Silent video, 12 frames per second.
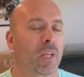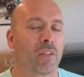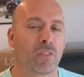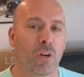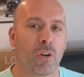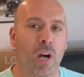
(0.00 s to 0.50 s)

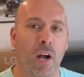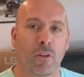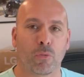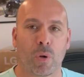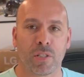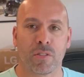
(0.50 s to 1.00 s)
So I
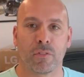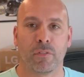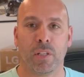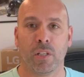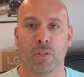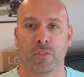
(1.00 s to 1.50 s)
was watching some
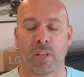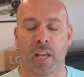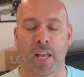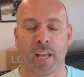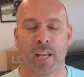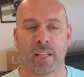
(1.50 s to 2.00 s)
videos
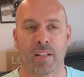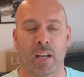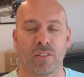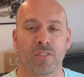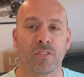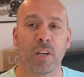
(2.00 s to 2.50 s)
and
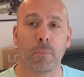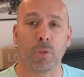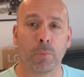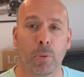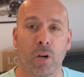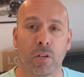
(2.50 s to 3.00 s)
I
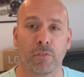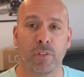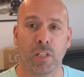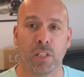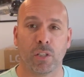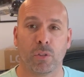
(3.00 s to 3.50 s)
stumbled upon a
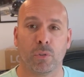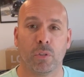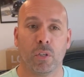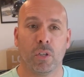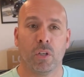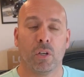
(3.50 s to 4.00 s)
video
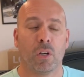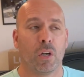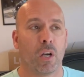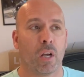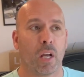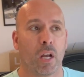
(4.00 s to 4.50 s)

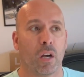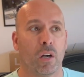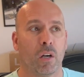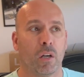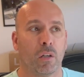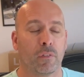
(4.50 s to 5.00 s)

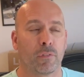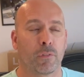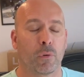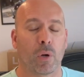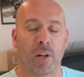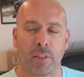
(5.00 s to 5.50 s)

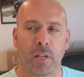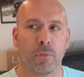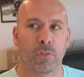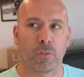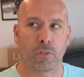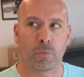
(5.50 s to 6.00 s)
for, I think it
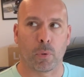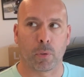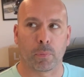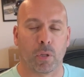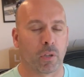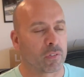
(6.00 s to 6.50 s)
was for spark
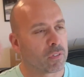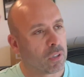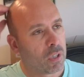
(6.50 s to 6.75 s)
plugs.